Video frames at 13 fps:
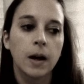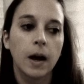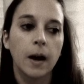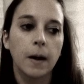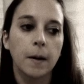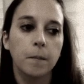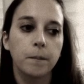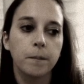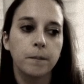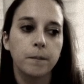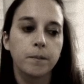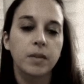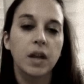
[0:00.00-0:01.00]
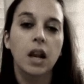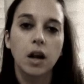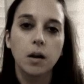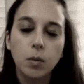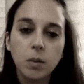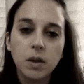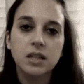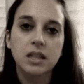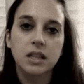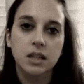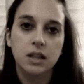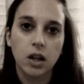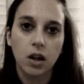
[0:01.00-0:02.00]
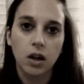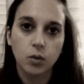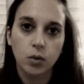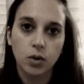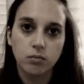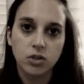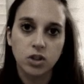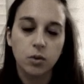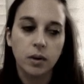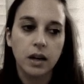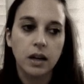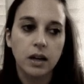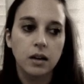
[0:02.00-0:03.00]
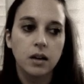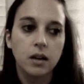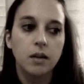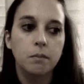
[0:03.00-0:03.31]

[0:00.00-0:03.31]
they like my music and they like what I'm doing,